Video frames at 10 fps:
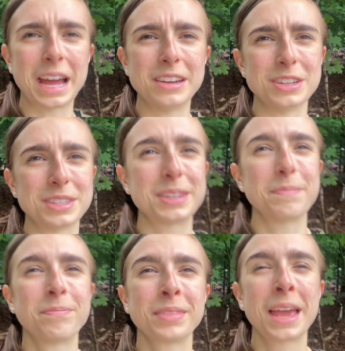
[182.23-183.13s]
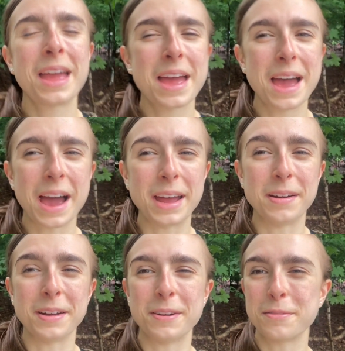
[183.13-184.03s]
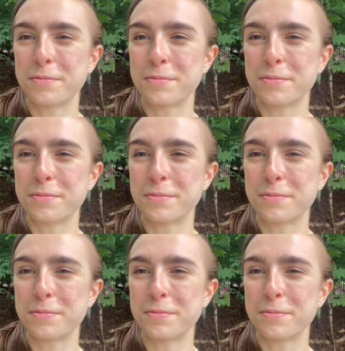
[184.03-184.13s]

I don't know.